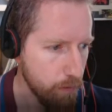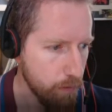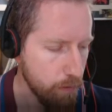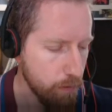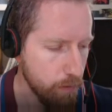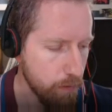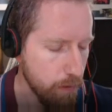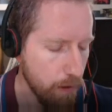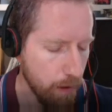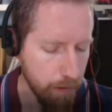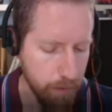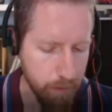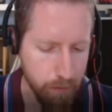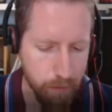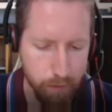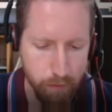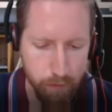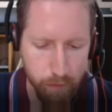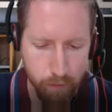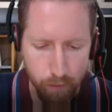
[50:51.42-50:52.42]

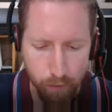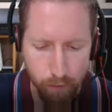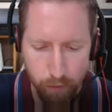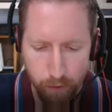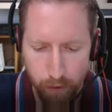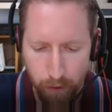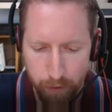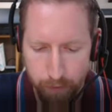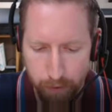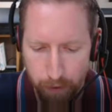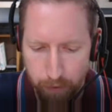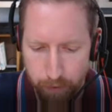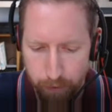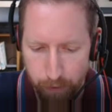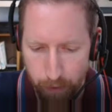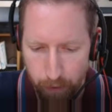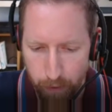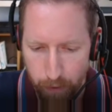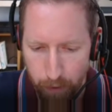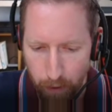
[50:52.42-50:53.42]
your
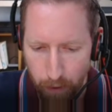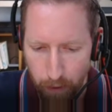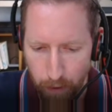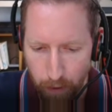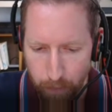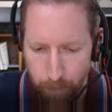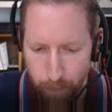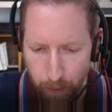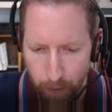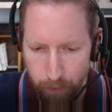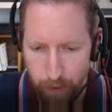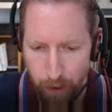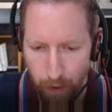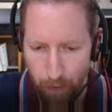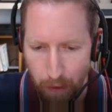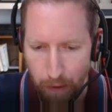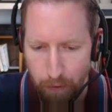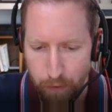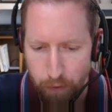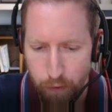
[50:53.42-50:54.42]
organization,
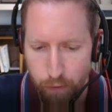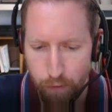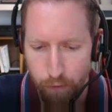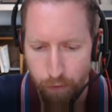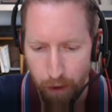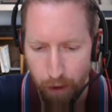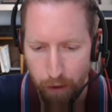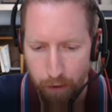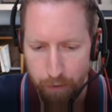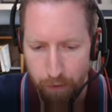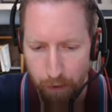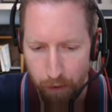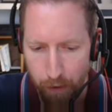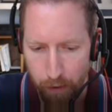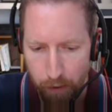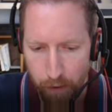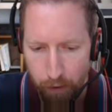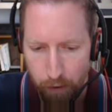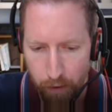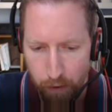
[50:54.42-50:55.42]
and use
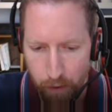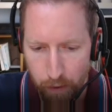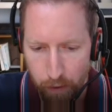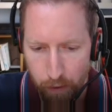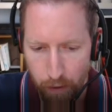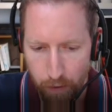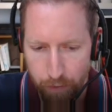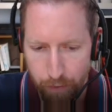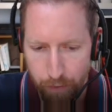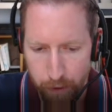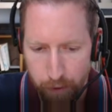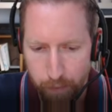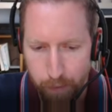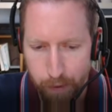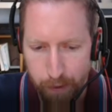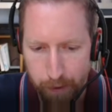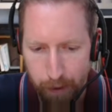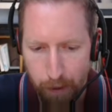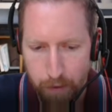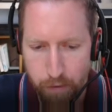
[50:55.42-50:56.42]
that as a
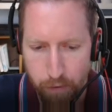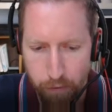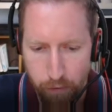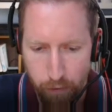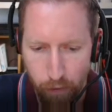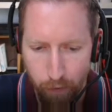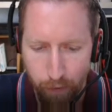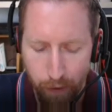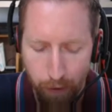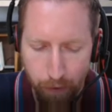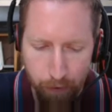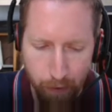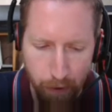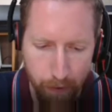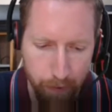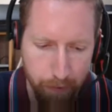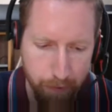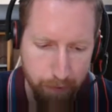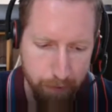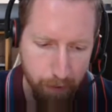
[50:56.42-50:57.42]
communication tool. And
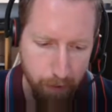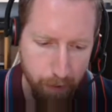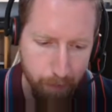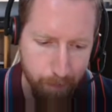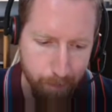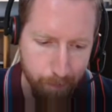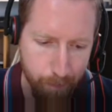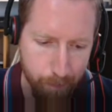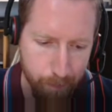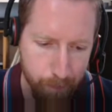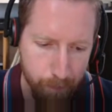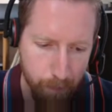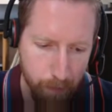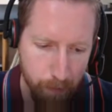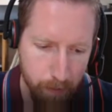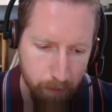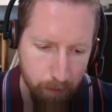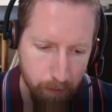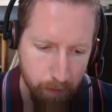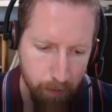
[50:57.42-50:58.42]
that's some
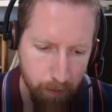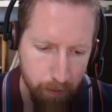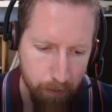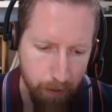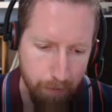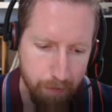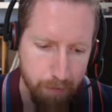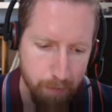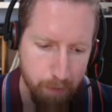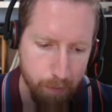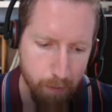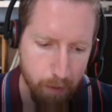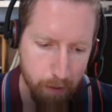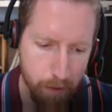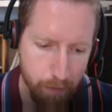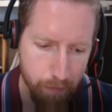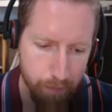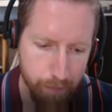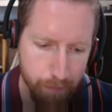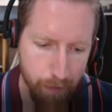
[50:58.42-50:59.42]
of the
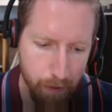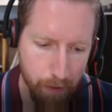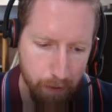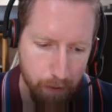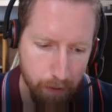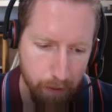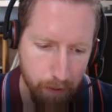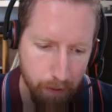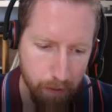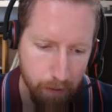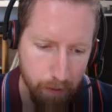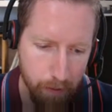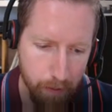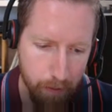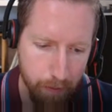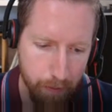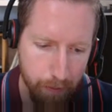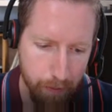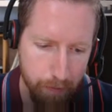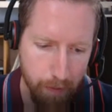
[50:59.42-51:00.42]
work of
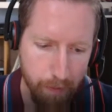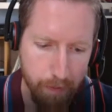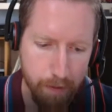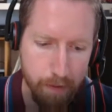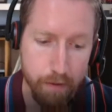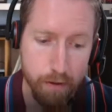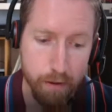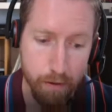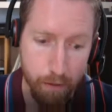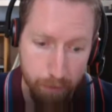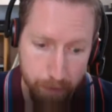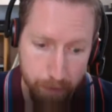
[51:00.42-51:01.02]
things like the Insurance